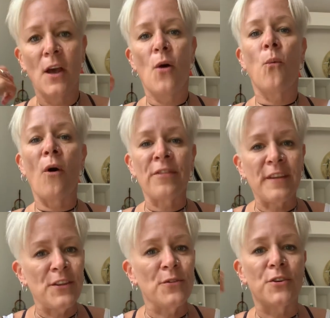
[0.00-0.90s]
one
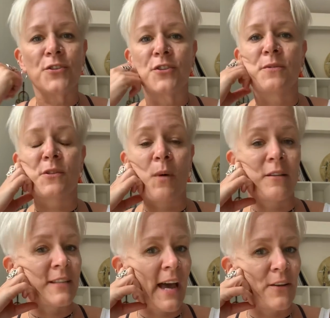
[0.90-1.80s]
thing you can do as well
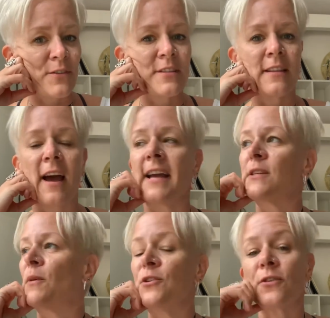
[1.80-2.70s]
to add on to that is
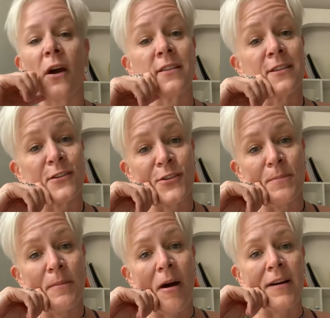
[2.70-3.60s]
when you go into the
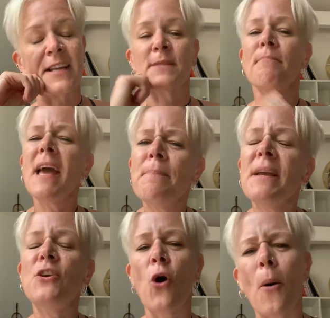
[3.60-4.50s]
supermarkets,
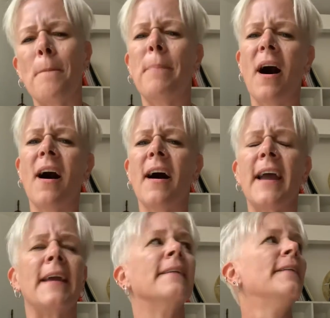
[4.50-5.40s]
maybe not
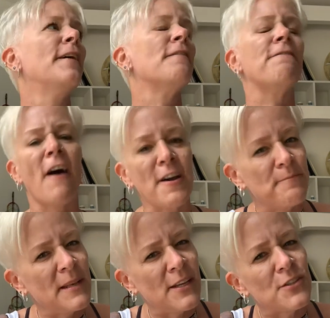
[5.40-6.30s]
buy 5
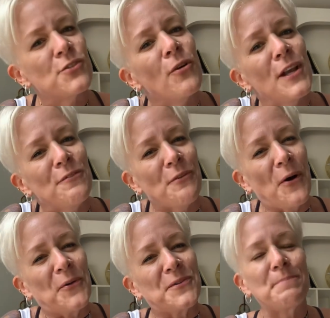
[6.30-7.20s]
million toilet
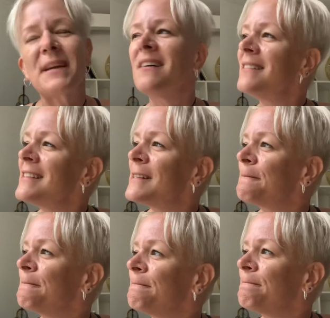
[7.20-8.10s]
rolls, because
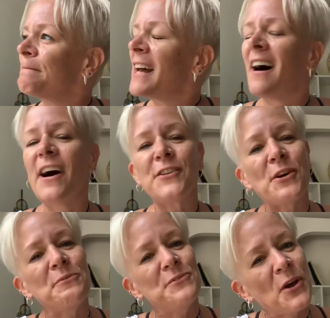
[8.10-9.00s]
I
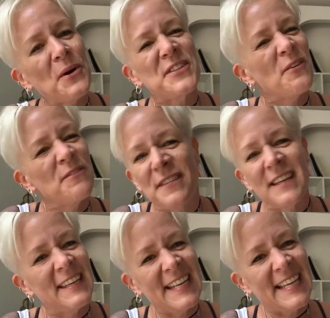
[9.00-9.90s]
don't
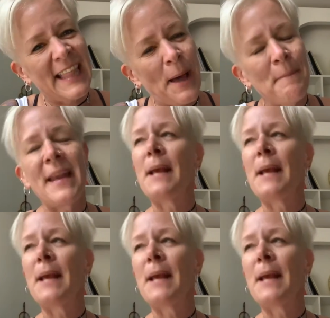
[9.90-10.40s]
think you need that many.